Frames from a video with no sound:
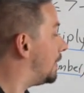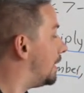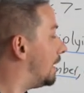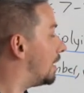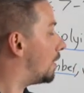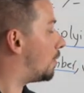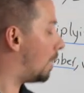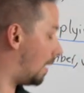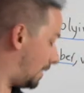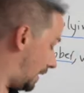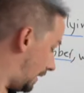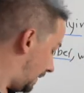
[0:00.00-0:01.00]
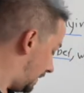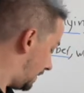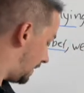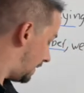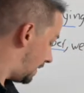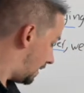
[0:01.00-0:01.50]
the inequality.
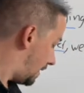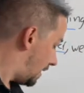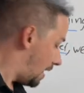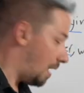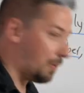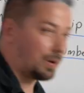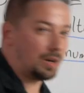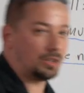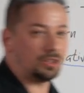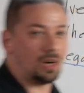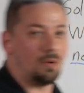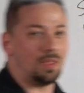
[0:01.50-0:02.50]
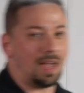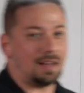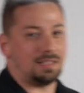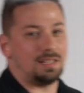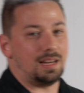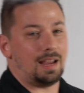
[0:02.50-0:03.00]
And we're going to show
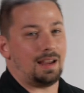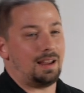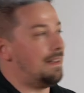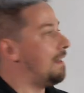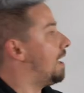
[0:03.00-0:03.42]
that today.